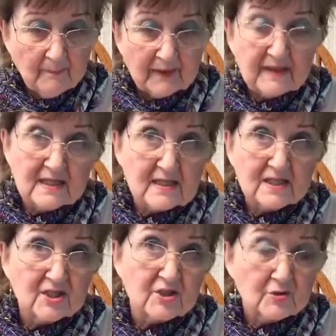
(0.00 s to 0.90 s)
but this
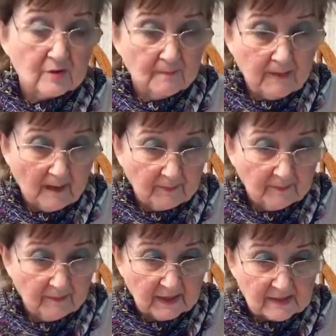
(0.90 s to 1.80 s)
is the true
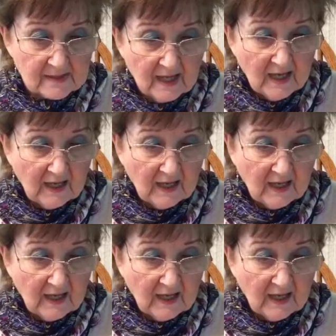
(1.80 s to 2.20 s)
peppermint,